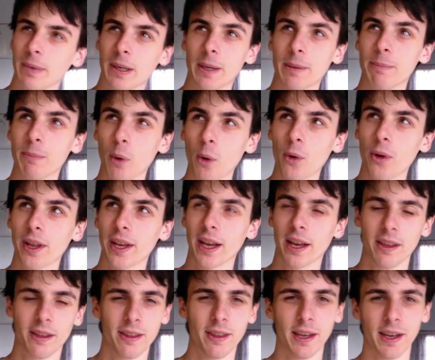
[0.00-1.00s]
morning,
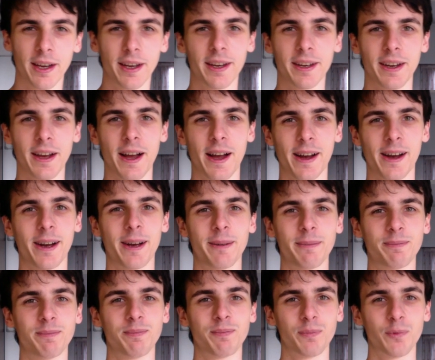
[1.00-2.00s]
I think,
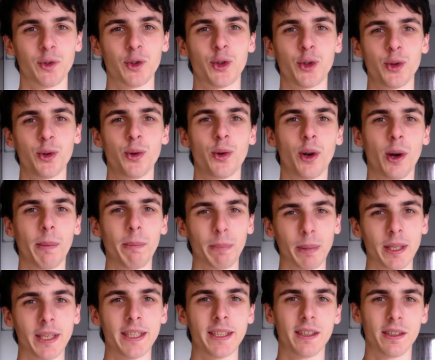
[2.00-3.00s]
to
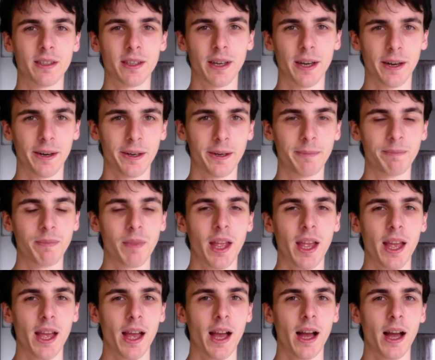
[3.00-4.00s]
complete the scenario.
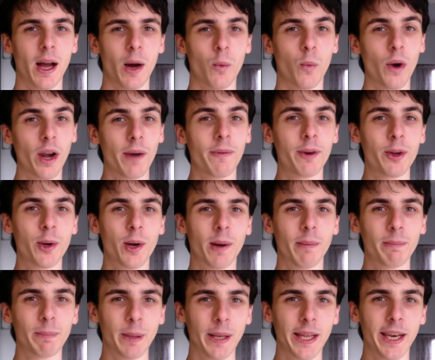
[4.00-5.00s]
Whenever you
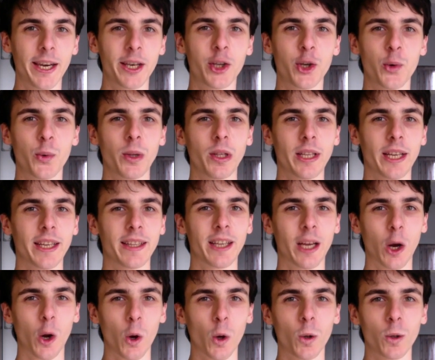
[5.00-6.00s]
complete it, you will get
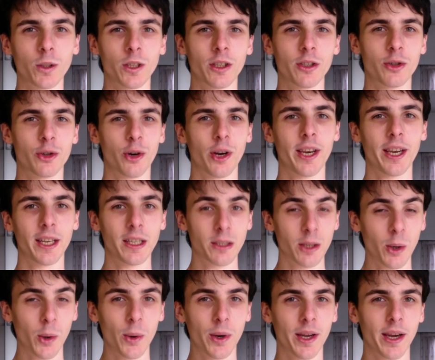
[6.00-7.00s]
the cold training
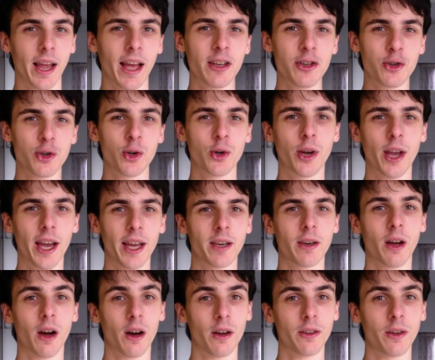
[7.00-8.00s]
token as you
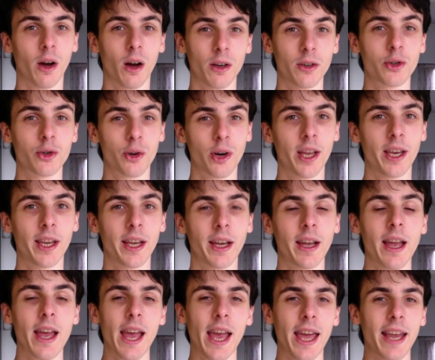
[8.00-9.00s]
get on hot training,
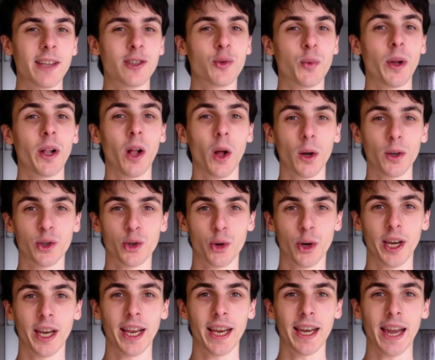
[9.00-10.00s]
and as well hot
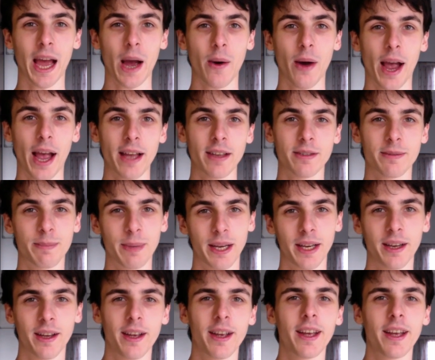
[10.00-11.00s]
training now has been